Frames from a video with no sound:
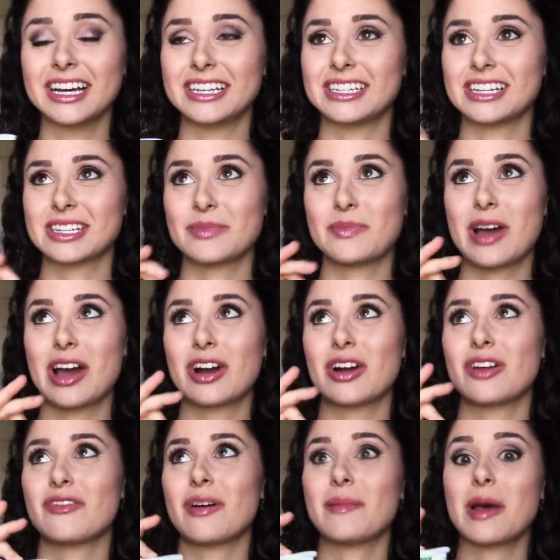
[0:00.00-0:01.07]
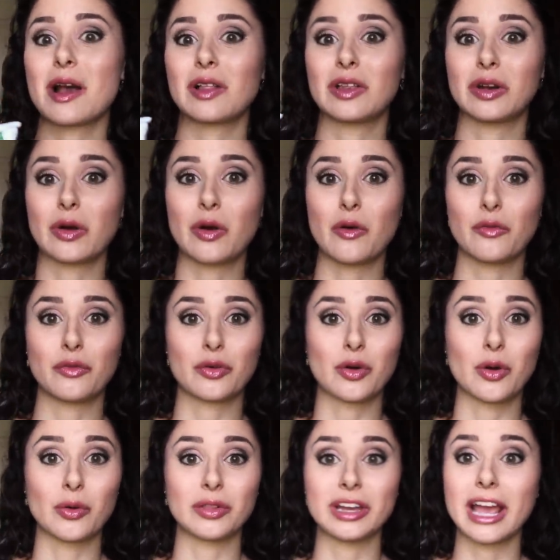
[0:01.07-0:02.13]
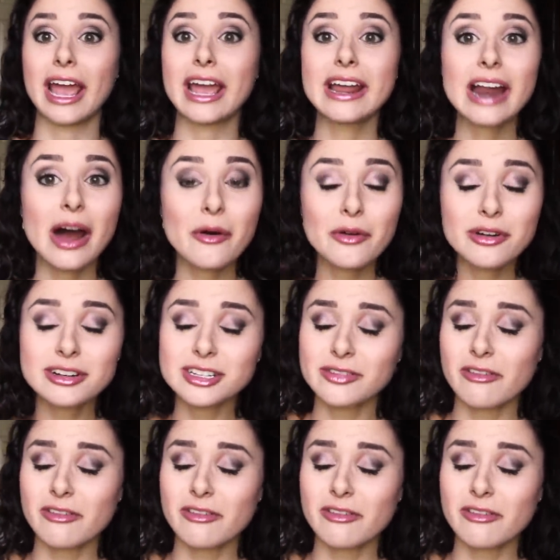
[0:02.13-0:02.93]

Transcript: Doesn't matter if I'm at clinical for only 8 hours,